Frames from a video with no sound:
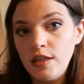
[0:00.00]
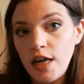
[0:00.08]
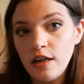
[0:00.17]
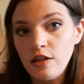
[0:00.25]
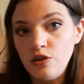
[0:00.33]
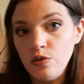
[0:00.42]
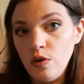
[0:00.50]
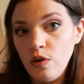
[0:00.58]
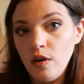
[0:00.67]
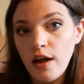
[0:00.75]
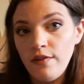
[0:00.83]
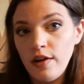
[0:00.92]

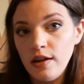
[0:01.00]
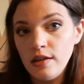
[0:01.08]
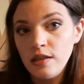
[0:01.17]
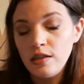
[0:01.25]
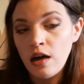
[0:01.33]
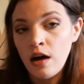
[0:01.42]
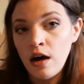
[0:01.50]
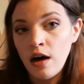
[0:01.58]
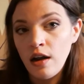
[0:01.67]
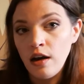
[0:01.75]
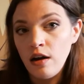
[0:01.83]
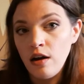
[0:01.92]
textual evidence
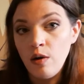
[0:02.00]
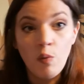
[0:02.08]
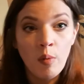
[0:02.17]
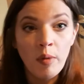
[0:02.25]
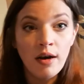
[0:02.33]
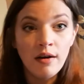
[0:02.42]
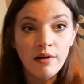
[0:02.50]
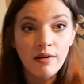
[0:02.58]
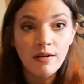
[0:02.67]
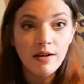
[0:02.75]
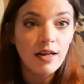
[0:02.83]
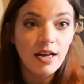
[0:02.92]
on a woman
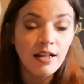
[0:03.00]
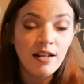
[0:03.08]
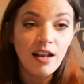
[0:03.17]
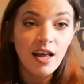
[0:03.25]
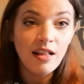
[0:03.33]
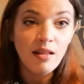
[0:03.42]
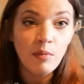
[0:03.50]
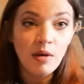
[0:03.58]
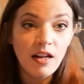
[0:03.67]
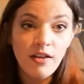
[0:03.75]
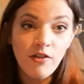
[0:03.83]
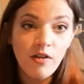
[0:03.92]
in in the
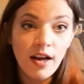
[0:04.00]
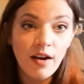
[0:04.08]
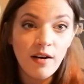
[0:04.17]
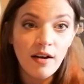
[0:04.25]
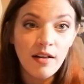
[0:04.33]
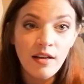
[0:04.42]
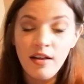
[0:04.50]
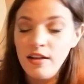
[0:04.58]
medieval era.